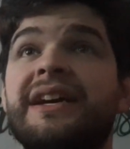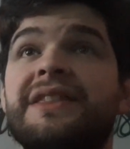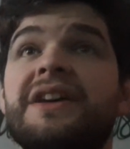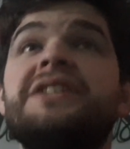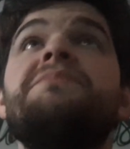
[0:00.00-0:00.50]

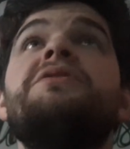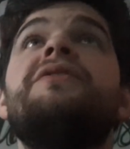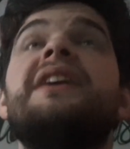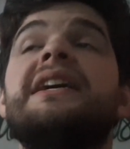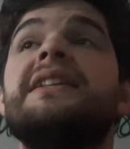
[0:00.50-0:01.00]
This
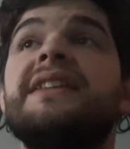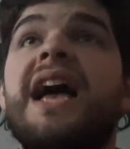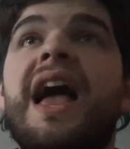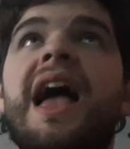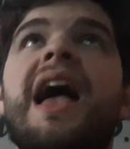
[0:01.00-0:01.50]
movie is
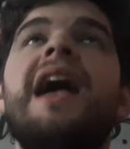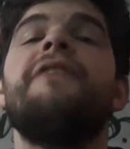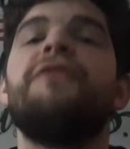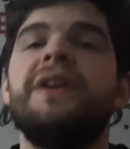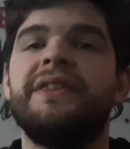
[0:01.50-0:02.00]

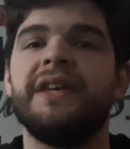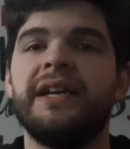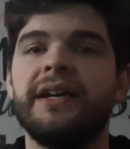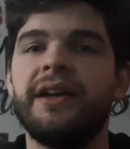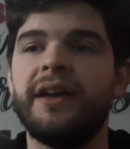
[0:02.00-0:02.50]

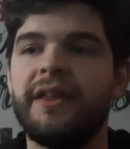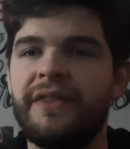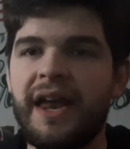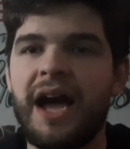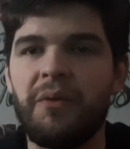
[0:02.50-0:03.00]
everything
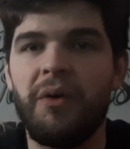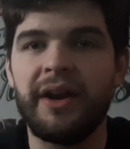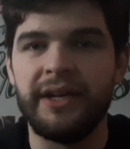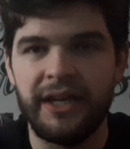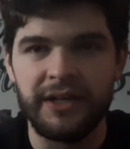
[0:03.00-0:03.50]
that I
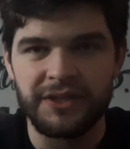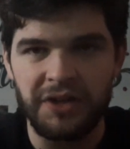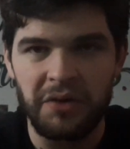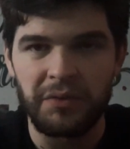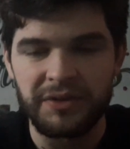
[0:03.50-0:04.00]
wanted in a
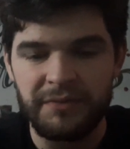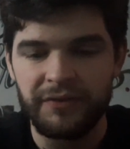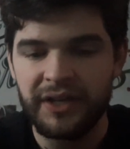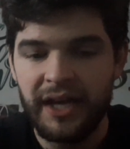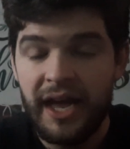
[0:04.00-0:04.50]
Star Wars
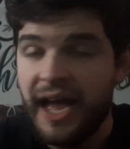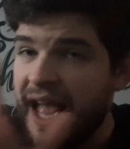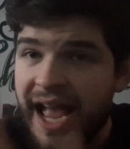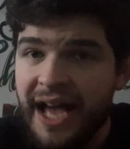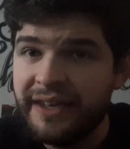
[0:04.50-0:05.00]
movie.
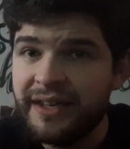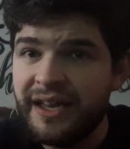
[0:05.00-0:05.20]
And